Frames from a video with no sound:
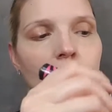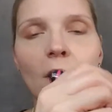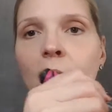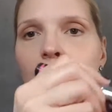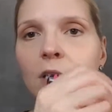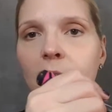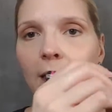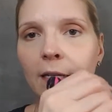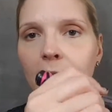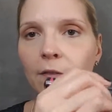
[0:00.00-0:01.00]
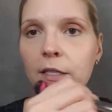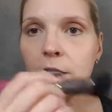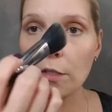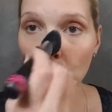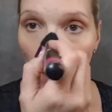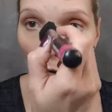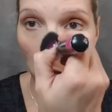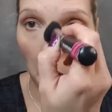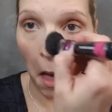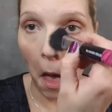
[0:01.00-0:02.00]
And I'm just going to kind of give this a
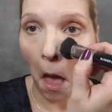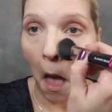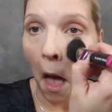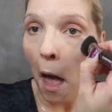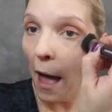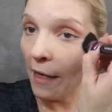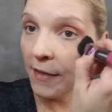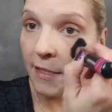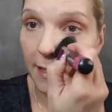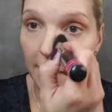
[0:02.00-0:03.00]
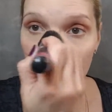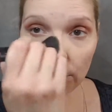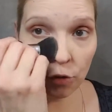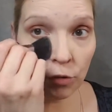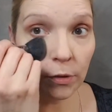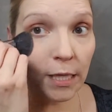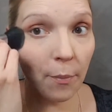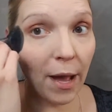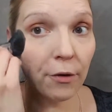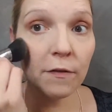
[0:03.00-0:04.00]
swirl. And this is truly a
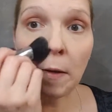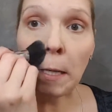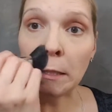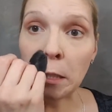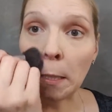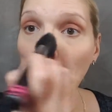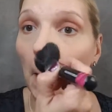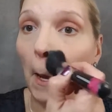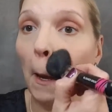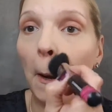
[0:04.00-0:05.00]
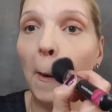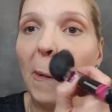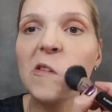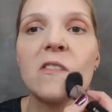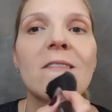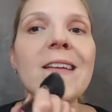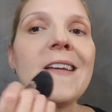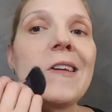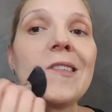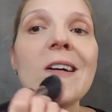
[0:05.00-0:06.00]
powder foundation, so you're
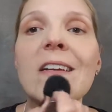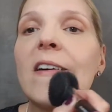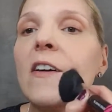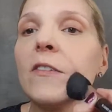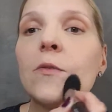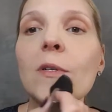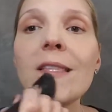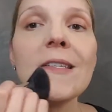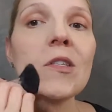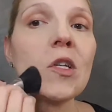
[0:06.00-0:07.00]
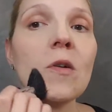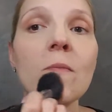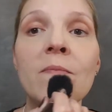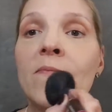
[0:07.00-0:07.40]
getting a ton of coverage with this too.